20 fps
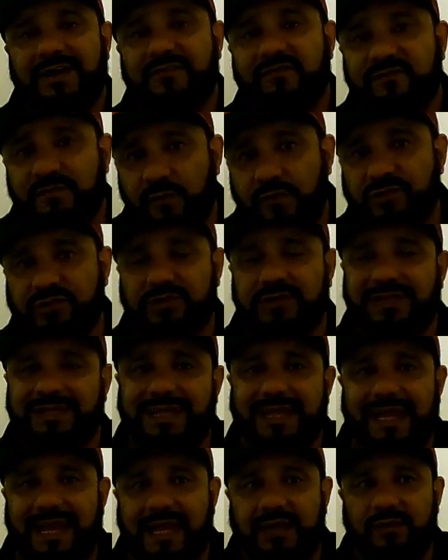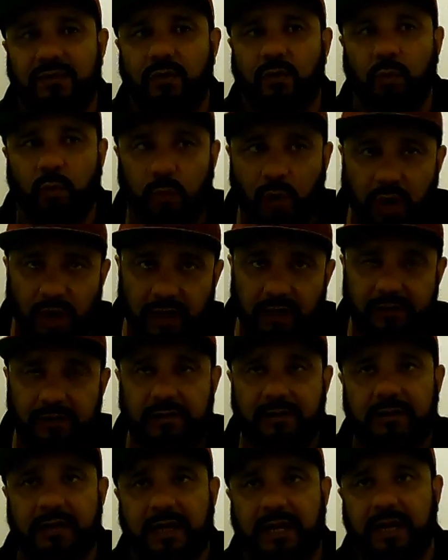Unfortunately, they had no
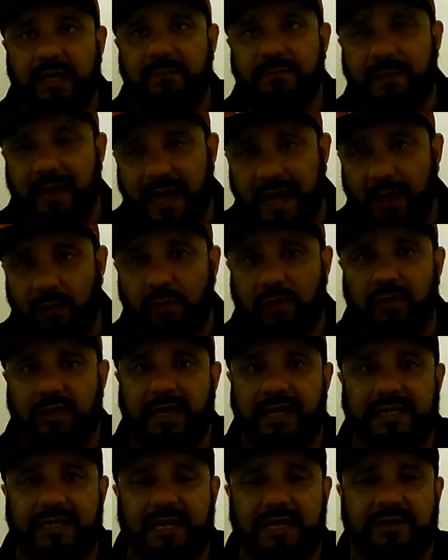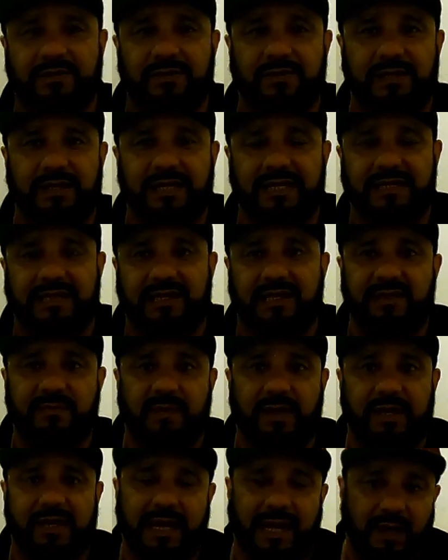water and power, and they couldn't get
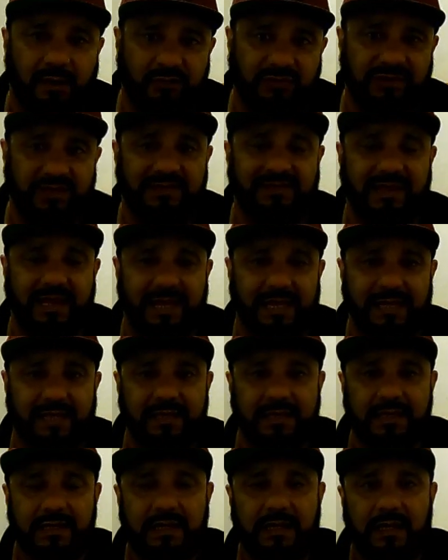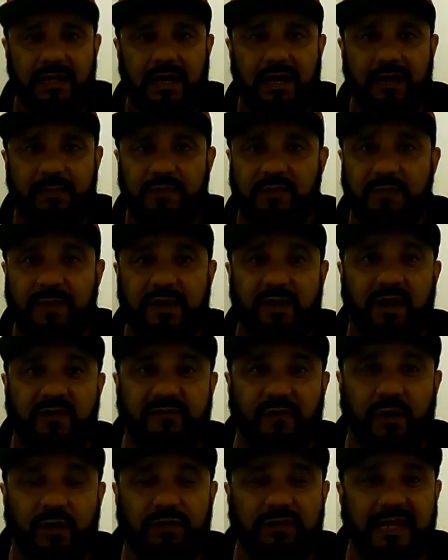anybody out today. It's been
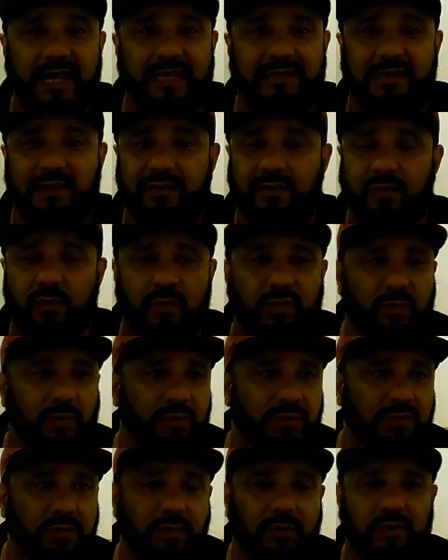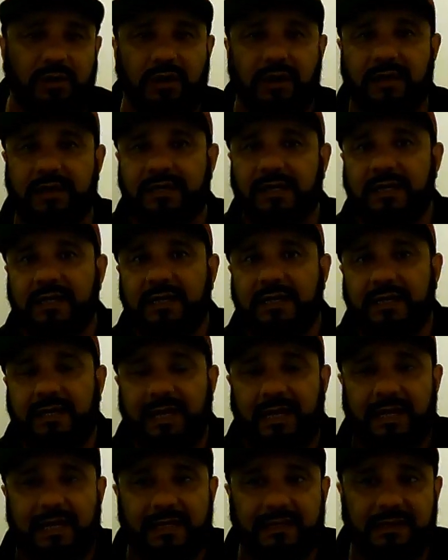off all day. They don't know what was going on,
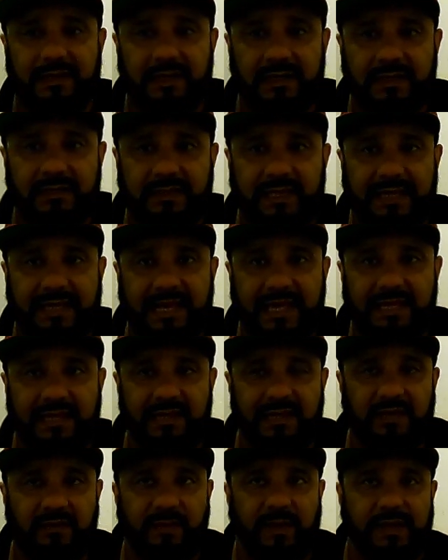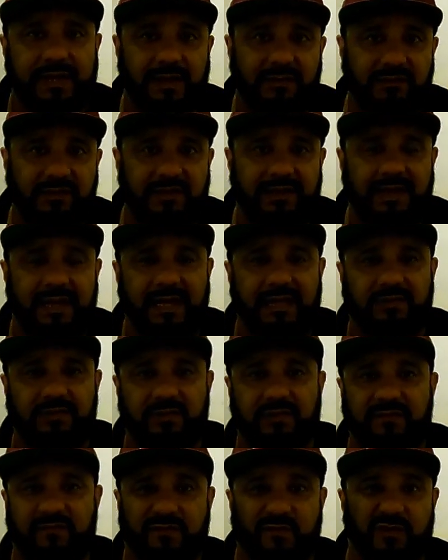and they can't get anybody out today.
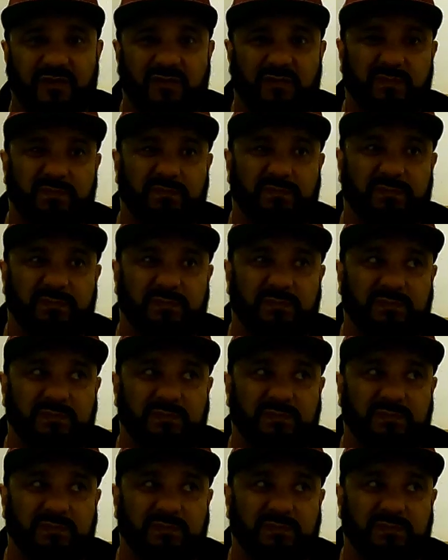So the first